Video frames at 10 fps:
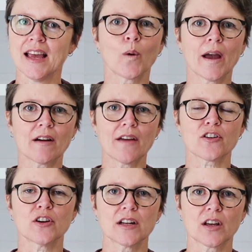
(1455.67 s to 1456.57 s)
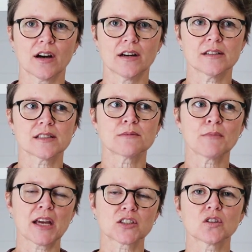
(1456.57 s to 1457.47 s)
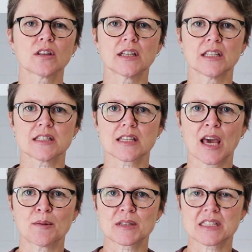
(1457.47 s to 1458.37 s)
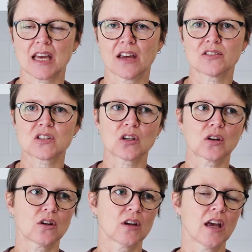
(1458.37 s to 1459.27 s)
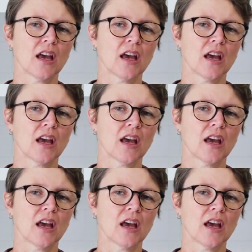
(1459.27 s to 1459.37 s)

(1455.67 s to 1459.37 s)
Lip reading: Wherever it goes, make sure that it's kept safe too.